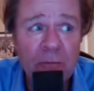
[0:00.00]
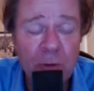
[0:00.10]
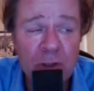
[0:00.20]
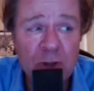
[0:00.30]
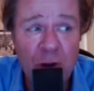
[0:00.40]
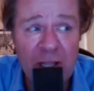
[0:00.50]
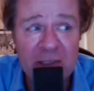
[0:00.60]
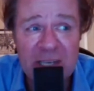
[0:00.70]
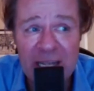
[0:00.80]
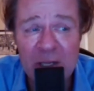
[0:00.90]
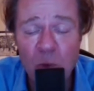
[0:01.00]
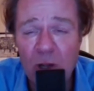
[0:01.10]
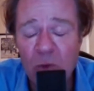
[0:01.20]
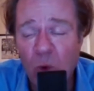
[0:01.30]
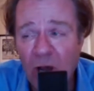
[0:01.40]
For as great as
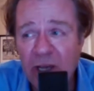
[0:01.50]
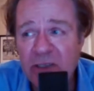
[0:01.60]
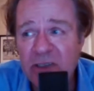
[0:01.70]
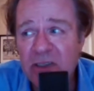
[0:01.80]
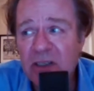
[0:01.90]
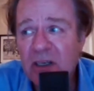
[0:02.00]
81 was,